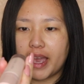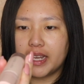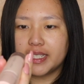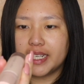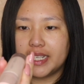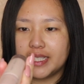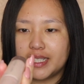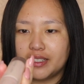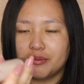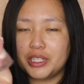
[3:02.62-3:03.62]
Matte
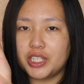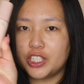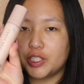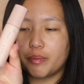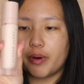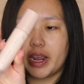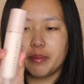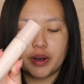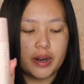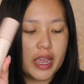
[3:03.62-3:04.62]
Instant Retouch
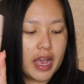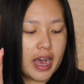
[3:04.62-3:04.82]
Primer.